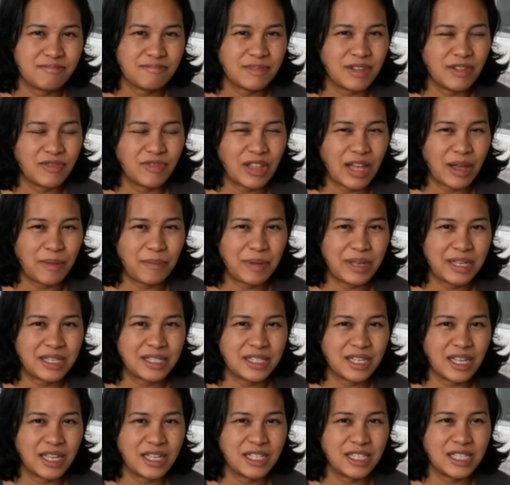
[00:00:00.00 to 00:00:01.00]
if that makes
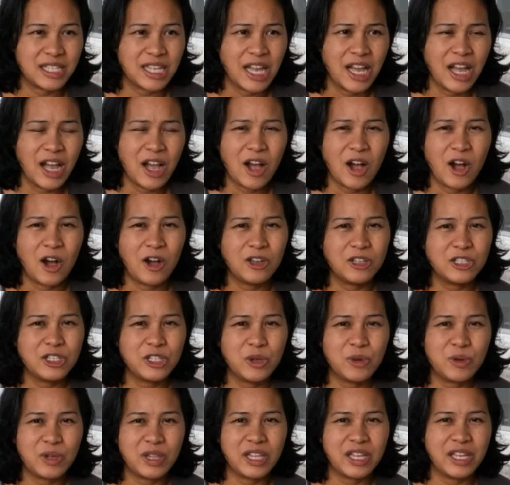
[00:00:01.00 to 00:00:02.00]
sense.
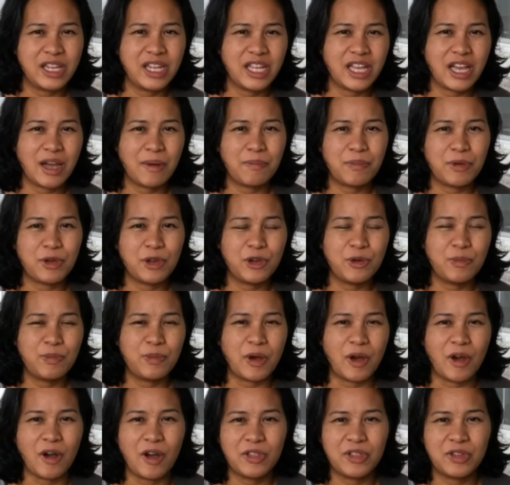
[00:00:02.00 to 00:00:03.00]
Also, cleaning up poop
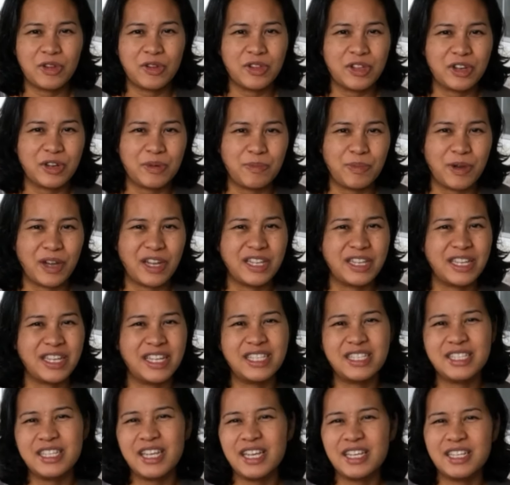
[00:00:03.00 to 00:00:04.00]
on their little butt,
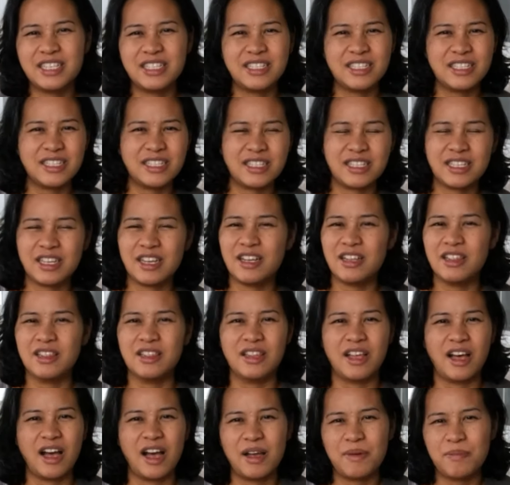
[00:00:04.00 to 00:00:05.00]
it's like just a
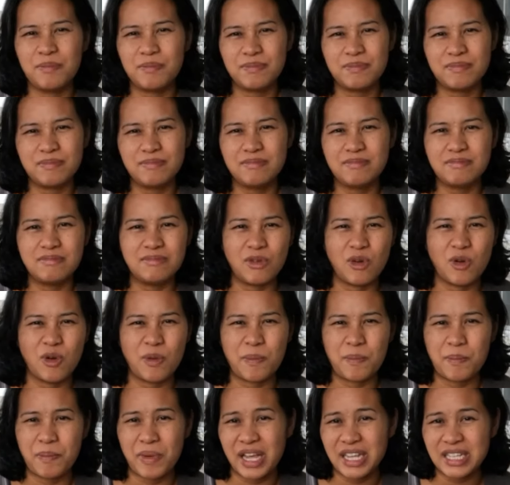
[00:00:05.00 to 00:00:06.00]
lot
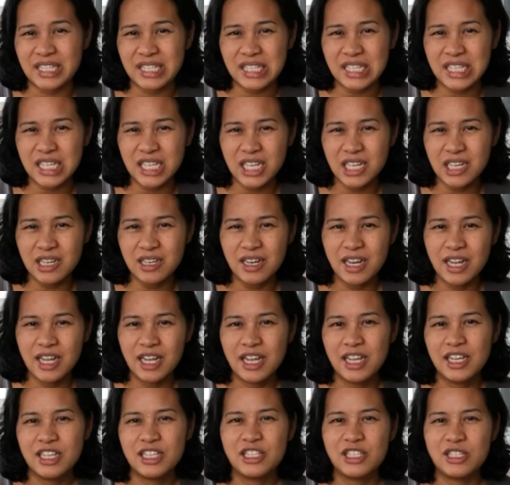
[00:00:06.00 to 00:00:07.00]
more messier,
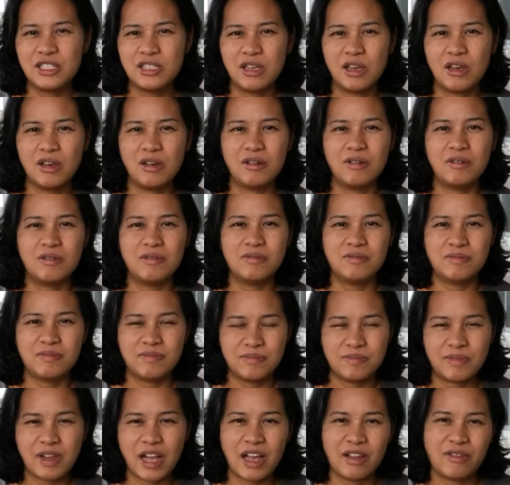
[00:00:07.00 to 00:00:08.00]
so
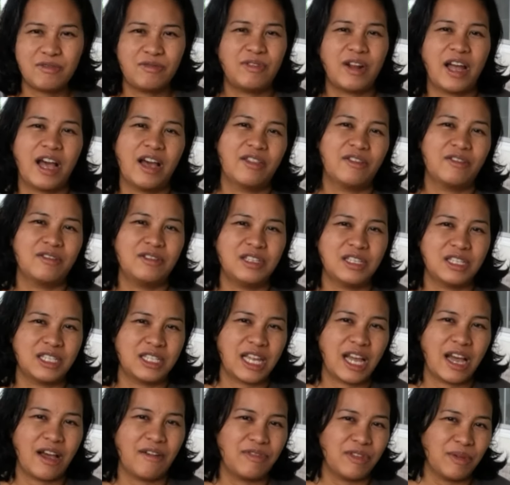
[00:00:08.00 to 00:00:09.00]
I'd rather just
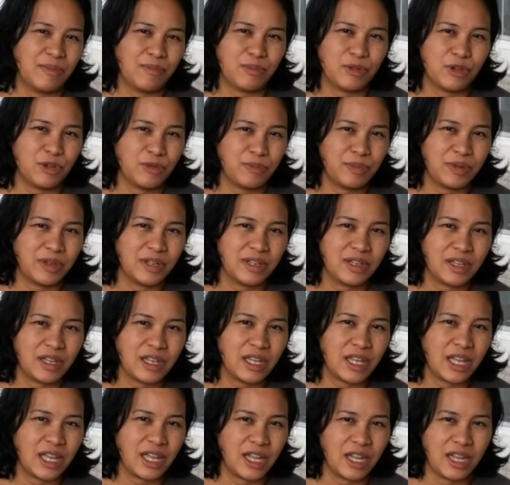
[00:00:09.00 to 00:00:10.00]
have them poop
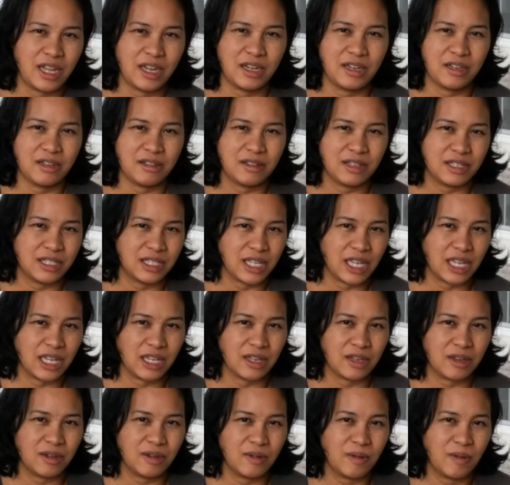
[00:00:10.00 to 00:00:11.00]
in the sink.